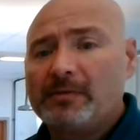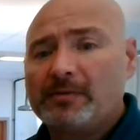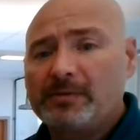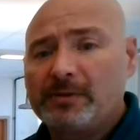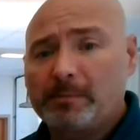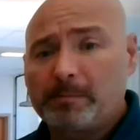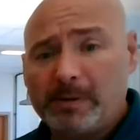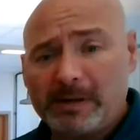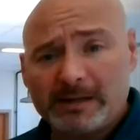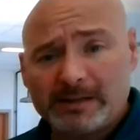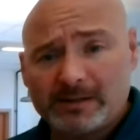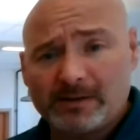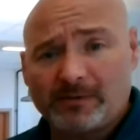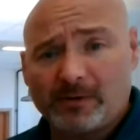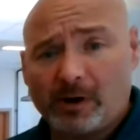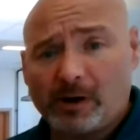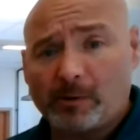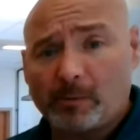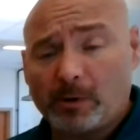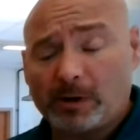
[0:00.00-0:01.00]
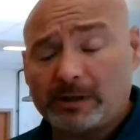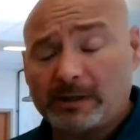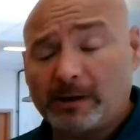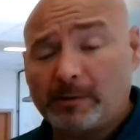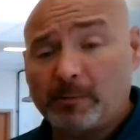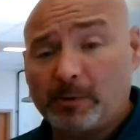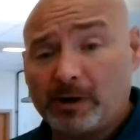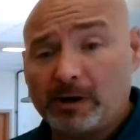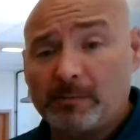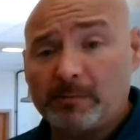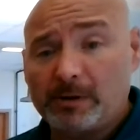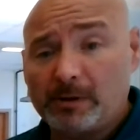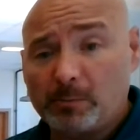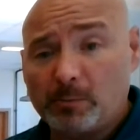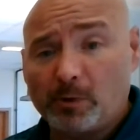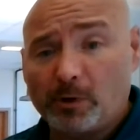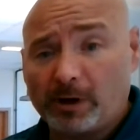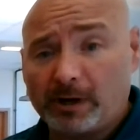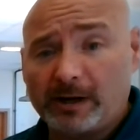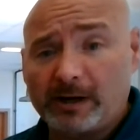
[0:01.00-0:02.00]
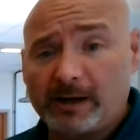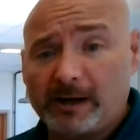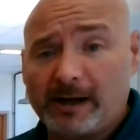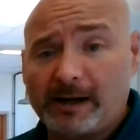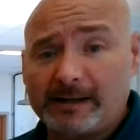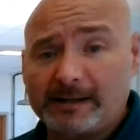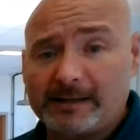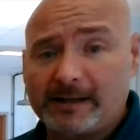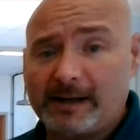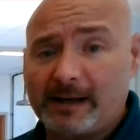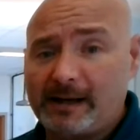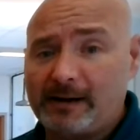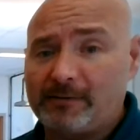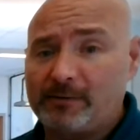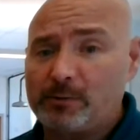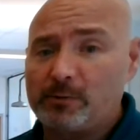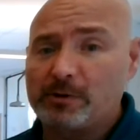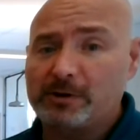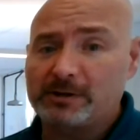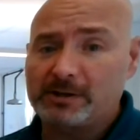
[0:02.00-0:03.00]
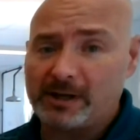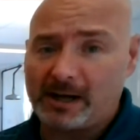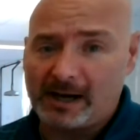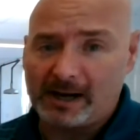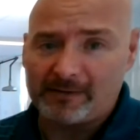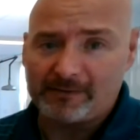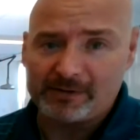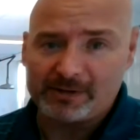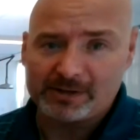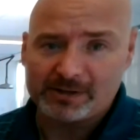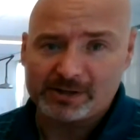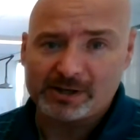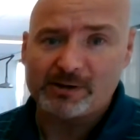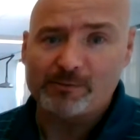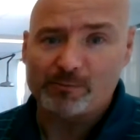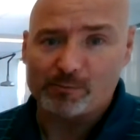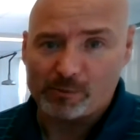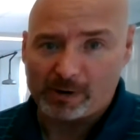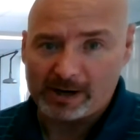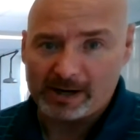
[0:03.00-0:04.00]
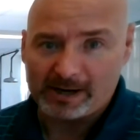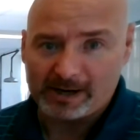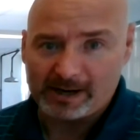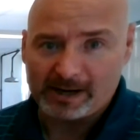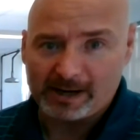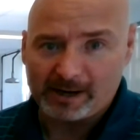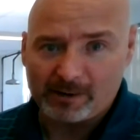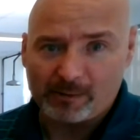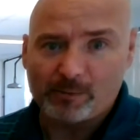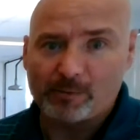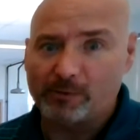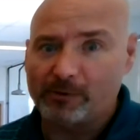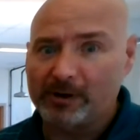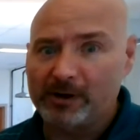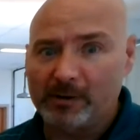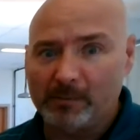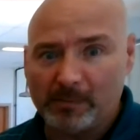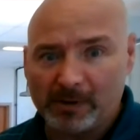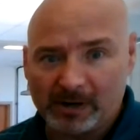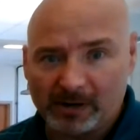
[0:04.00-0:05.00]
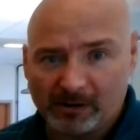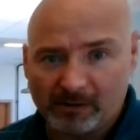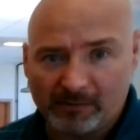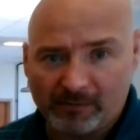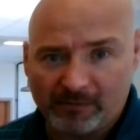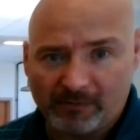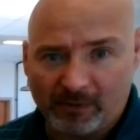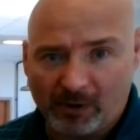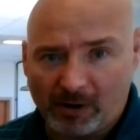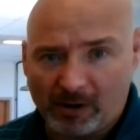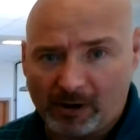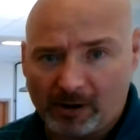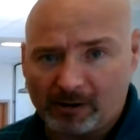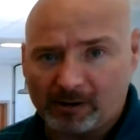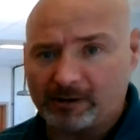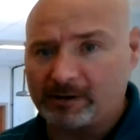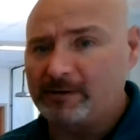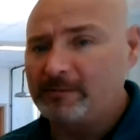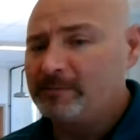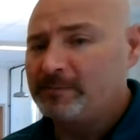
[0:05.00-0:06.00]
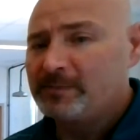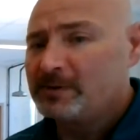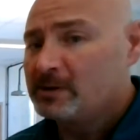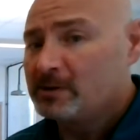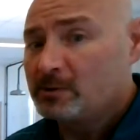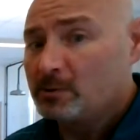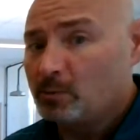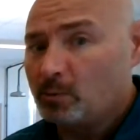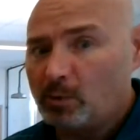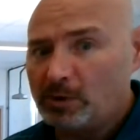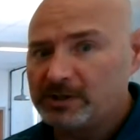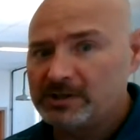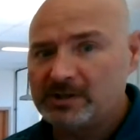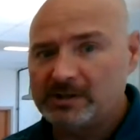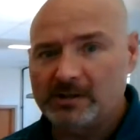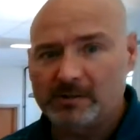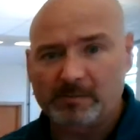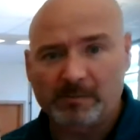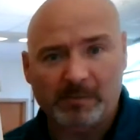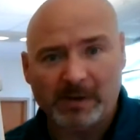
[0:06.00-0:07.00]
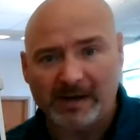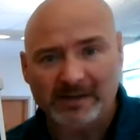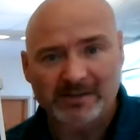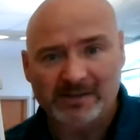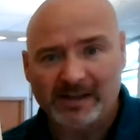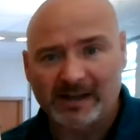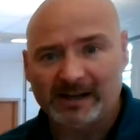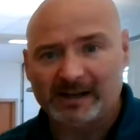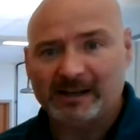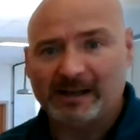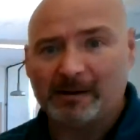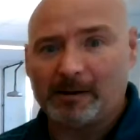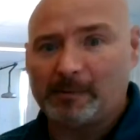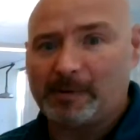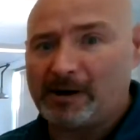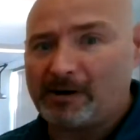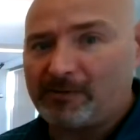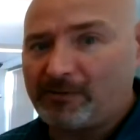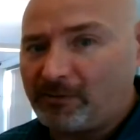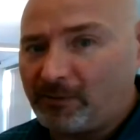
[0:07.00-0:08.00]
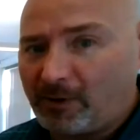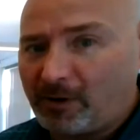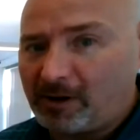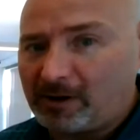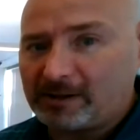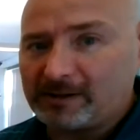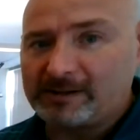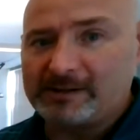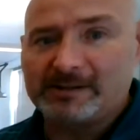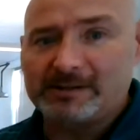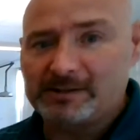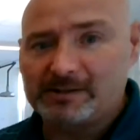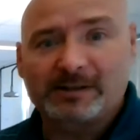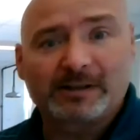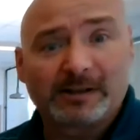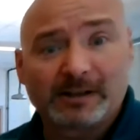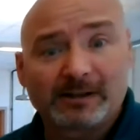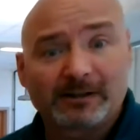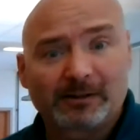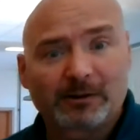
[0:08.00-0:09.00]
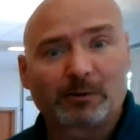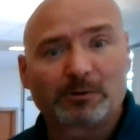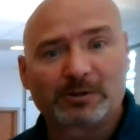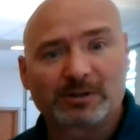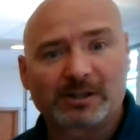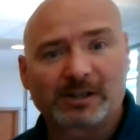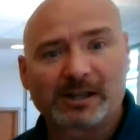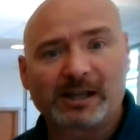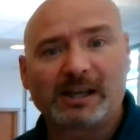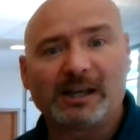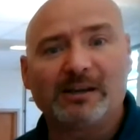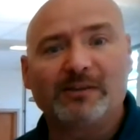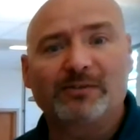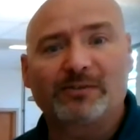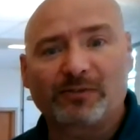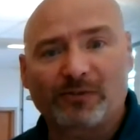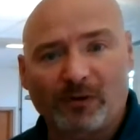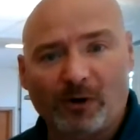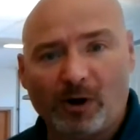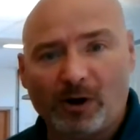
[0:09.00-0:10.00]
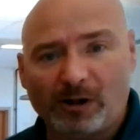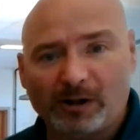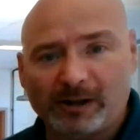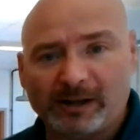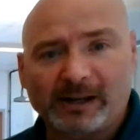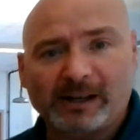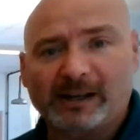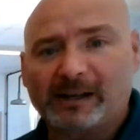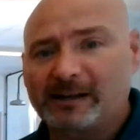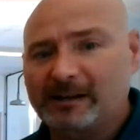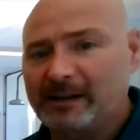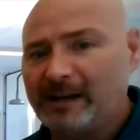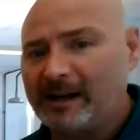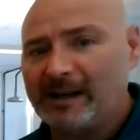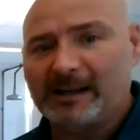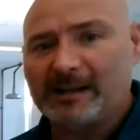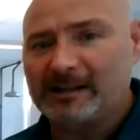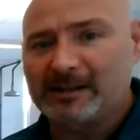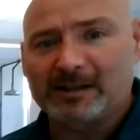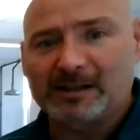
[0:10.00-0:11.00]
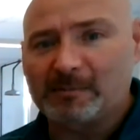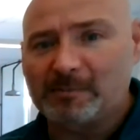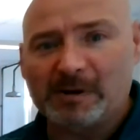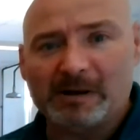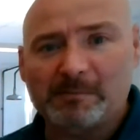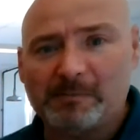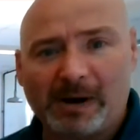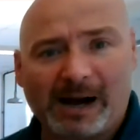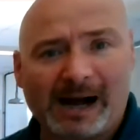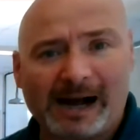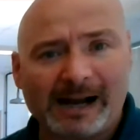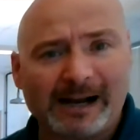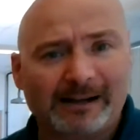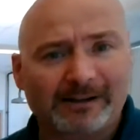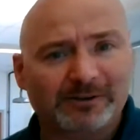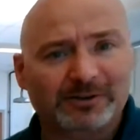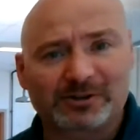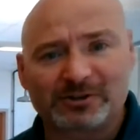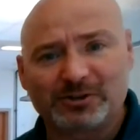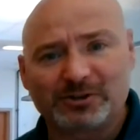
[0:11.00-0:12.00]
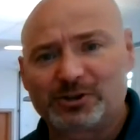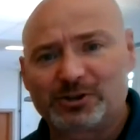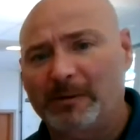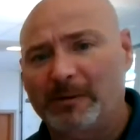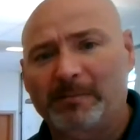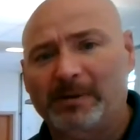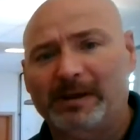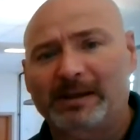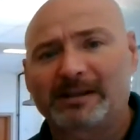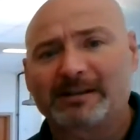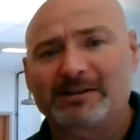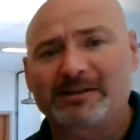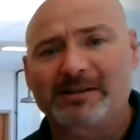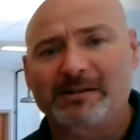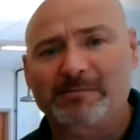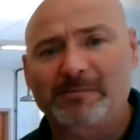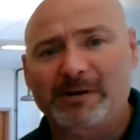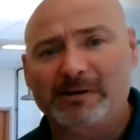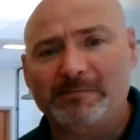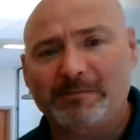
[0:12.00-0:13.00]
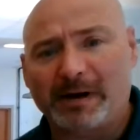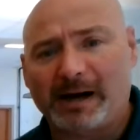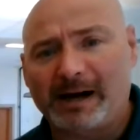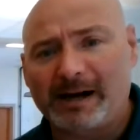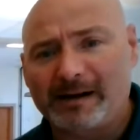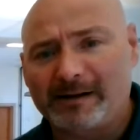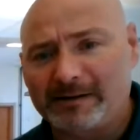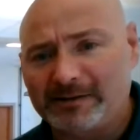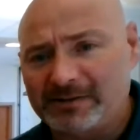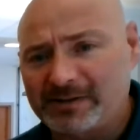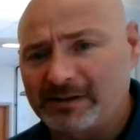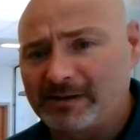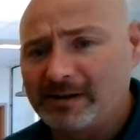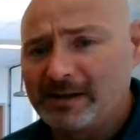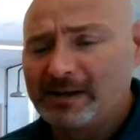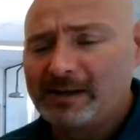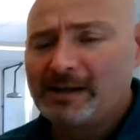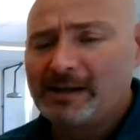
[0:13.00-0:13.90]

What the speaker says: The piece of artwork that we're going to be working on today, of course, obviously right now we're in the middle of fall, and what's the best thing about fall is those leaves falling and getting into the big piles and jumping into the big piles and